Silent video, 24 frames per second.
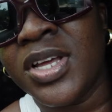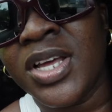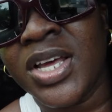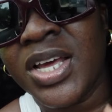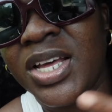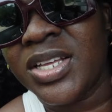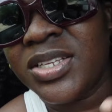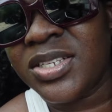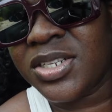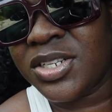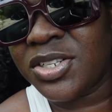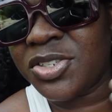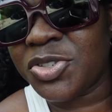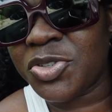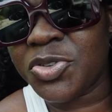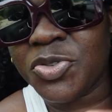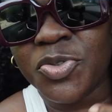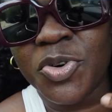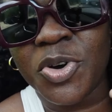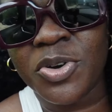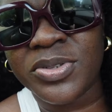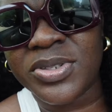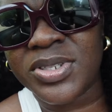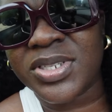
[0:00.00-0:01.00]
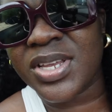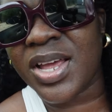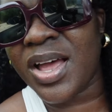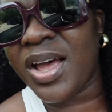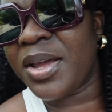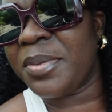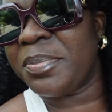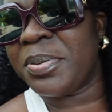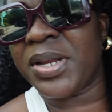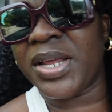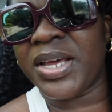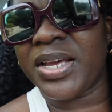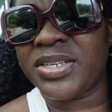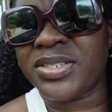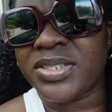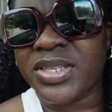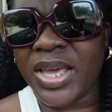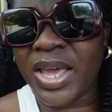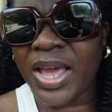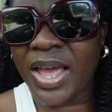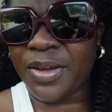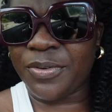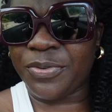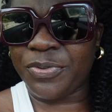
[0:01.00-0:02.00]
It's a little roadside place.
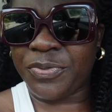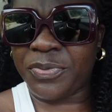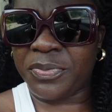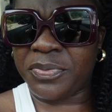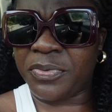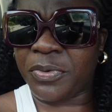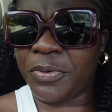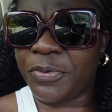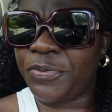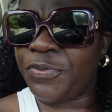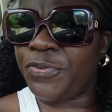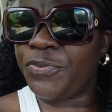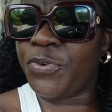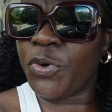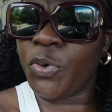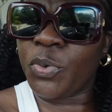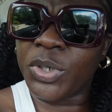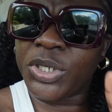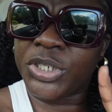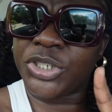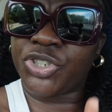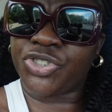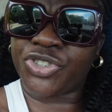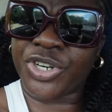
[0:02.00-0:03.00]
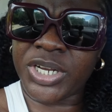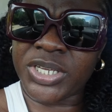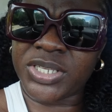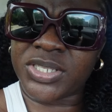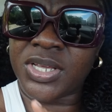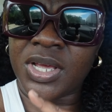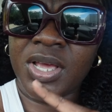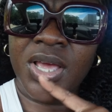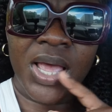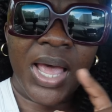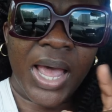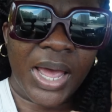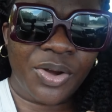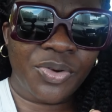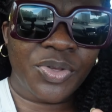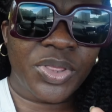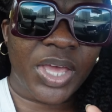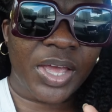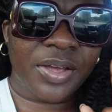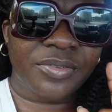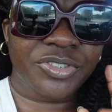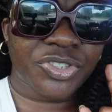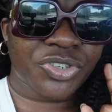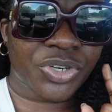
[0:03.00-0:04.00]
They have food and drinks. I know they
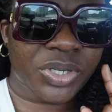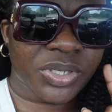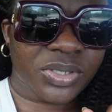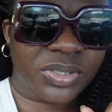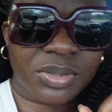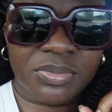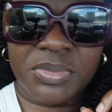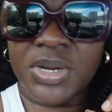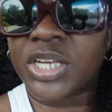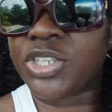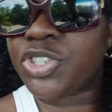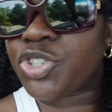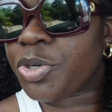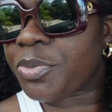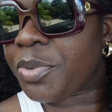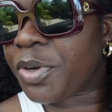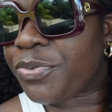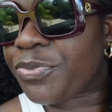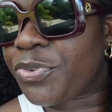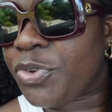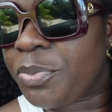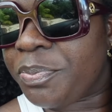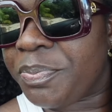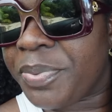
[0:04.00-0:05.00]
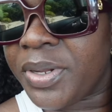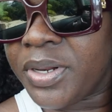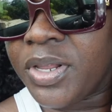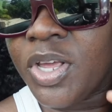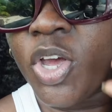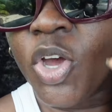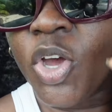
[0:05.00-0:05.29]
have drinks. I'm not sure about food, but